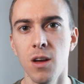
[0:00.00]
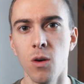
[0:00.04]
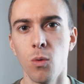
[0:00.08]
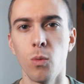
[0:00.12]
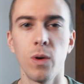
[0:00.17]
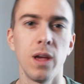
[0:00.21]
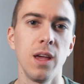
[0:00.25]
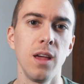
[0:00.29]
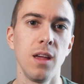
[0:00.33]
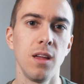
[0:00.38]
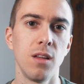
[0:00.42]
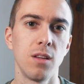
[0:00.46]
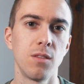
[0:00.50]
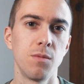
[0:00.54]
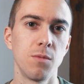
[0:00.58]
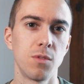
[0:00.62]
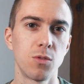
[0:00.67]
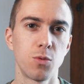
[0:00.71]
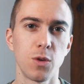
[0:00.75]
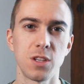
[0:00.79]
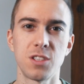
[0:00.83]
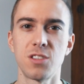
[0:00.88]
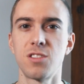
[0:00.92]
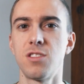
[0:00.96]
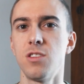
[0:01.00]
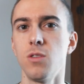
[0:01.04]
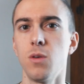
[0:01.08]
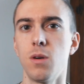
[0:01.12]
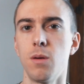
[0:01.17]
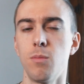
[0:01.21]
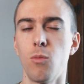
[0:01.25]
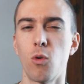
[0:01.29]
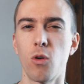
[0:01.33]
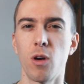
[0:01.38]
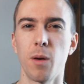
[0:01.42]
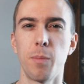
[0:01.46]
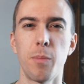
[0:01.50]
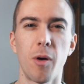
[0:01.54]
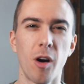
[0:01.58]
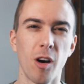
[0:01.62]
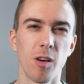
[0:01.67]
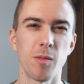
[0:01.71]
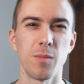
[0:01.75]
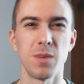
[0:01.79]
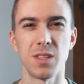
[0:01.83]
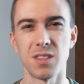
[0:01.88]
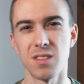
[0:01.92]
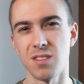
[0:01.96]
we switched to a more
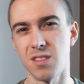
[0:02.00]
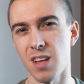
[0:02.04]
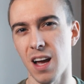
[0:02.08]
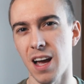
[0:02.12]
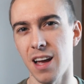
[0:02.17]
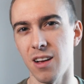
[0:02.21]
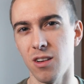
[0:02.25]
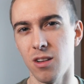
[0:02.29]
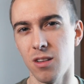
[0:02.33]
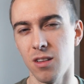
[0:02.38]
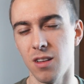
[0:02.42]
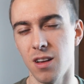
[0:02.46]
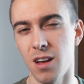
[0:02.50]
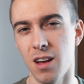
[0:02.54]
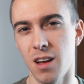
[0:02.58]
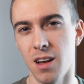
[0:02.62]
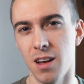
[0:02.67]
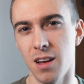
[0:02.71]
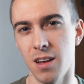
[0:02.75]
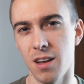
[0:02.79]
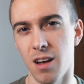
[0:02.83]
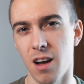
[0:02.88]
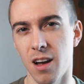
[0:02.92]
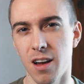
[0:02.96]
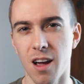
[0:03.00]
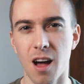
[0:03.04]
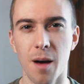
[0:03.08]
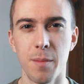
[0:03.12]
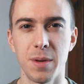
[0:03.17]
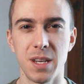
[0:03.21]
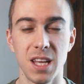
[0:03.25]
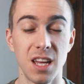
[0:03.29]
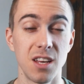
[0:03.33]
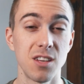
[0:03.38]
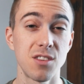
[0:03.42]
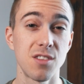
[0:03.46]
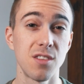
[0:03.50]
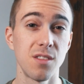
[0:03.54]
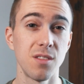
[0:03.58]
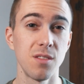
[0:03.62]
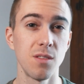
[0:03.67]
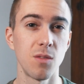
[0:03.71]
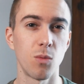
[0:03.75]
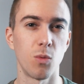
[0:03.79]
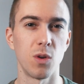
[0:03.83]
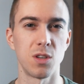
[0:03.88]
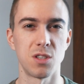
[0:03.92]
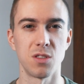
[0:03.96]
apartment-style
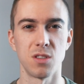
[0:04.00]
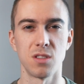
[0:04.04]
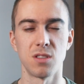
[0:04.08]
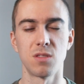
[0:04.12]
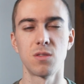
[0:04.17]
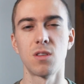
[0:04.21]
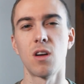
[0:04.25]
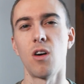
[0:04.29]
accommodation, which is